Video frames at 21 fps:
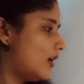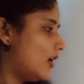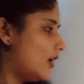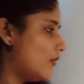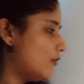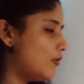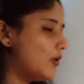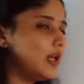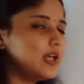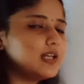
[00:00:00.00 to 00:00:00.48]

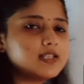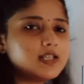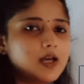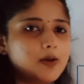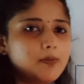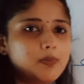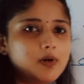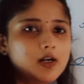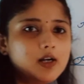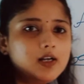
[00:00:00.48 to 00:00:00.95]
For
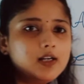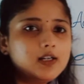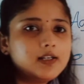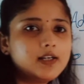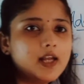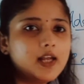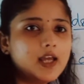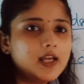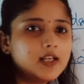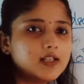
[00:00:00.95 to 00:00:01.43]
example,
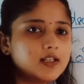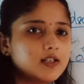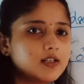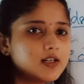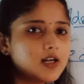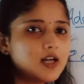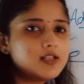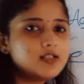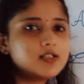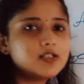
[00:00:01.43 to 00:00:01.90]

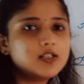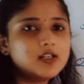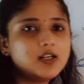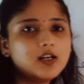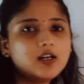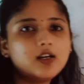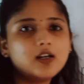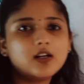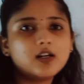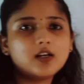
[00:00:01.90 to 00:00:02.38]

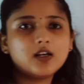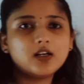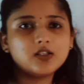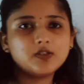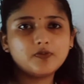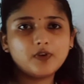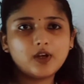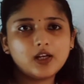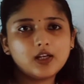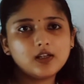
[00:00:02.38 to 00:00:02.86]
consider
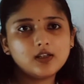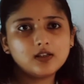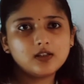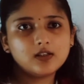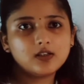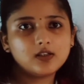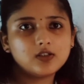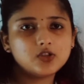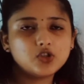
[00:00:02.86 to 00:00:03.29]
when a